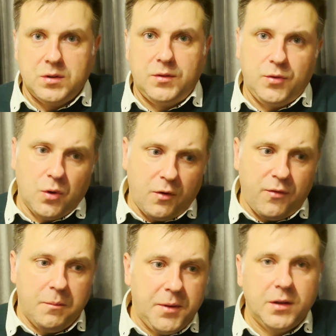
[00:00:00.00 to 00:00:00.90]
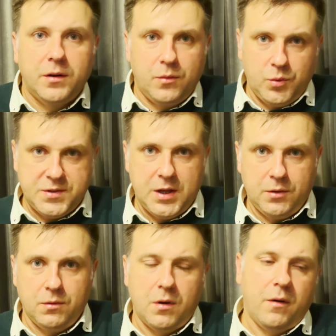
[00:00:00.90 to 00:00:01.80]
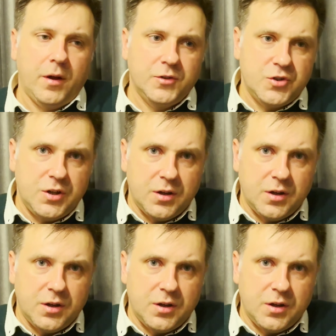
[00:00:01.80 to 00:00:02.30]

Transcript: if you are familiar with Angular, and